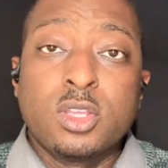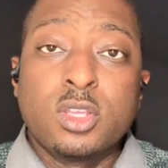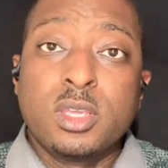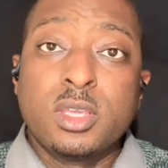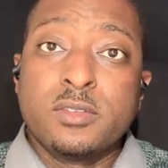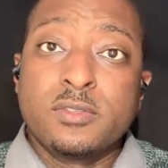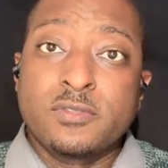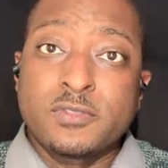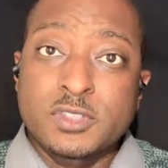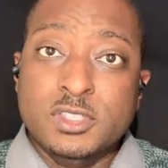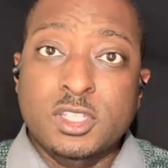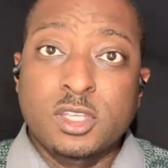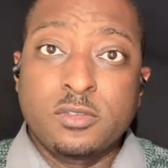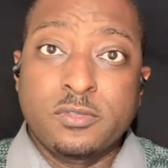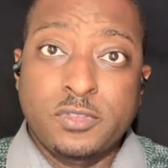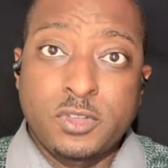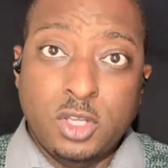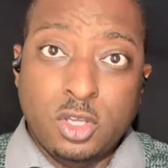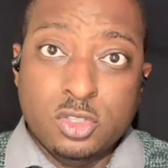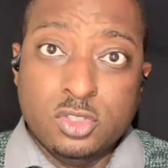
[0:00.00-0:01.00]
If
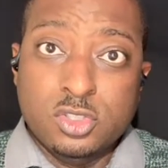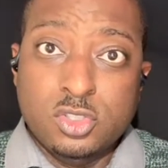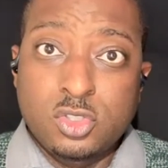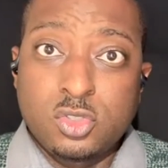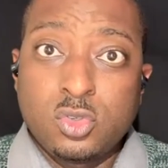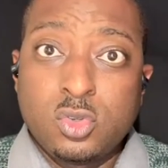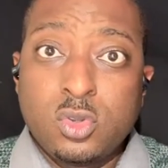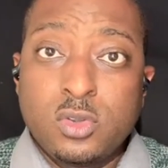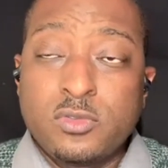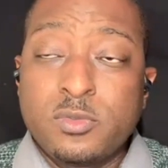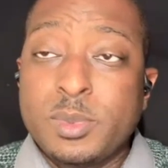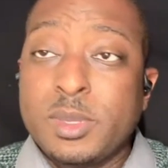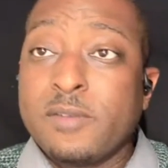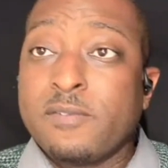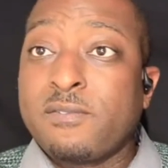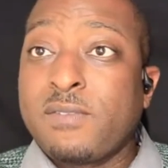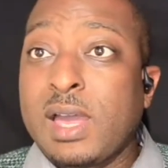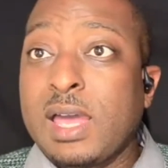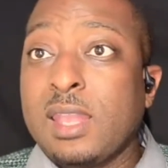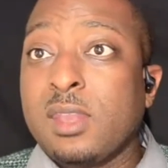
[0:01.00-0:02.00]
for those of you who have been
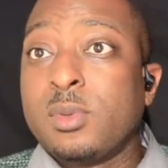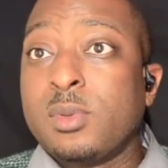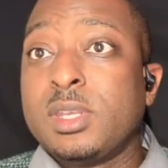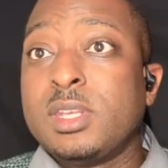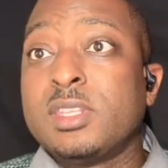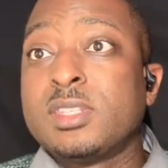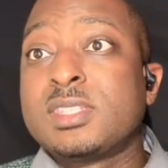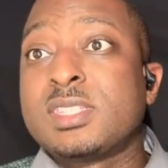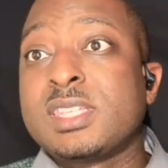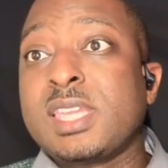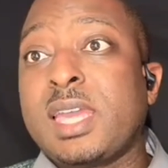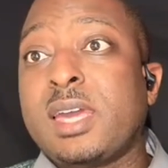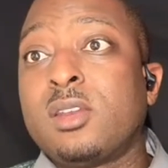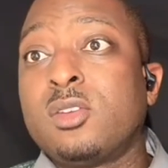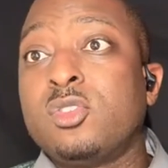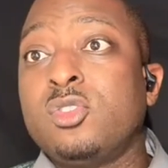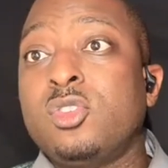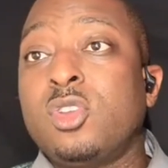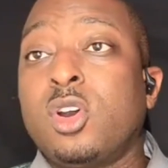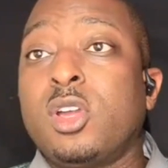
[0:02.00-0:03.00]
following this channel,
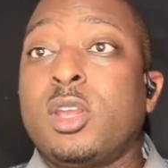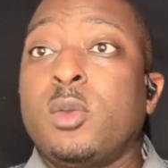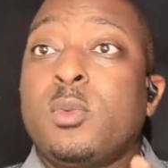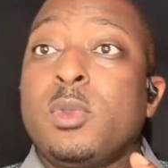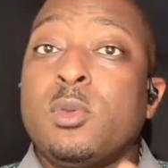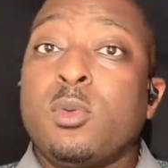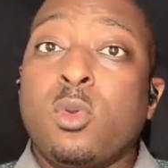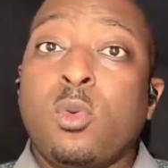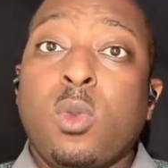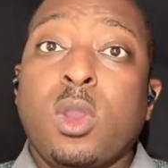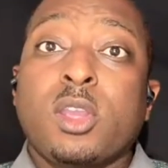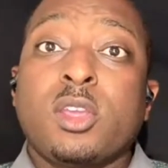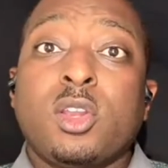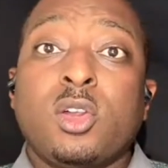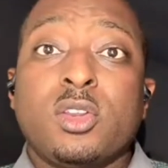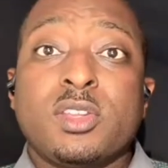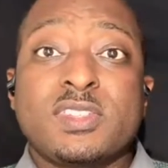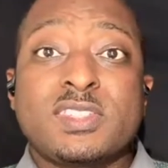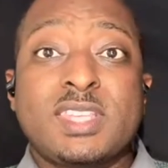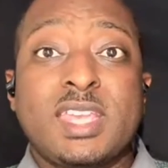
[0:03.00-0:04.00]
you know that we were working
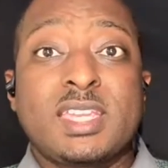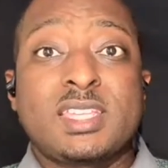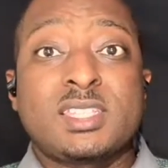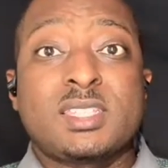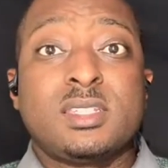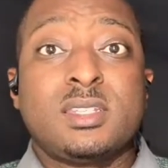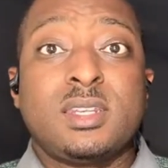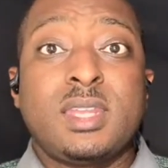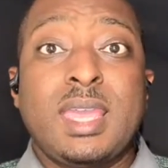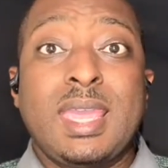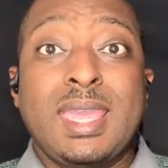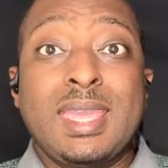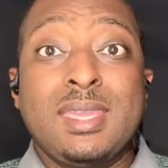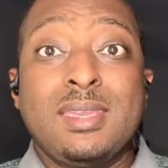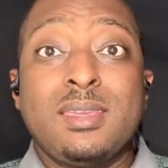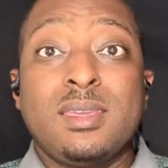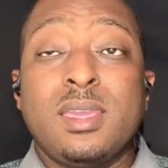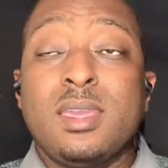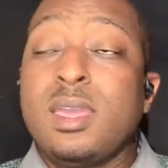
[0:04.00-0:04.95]
on a Section 8.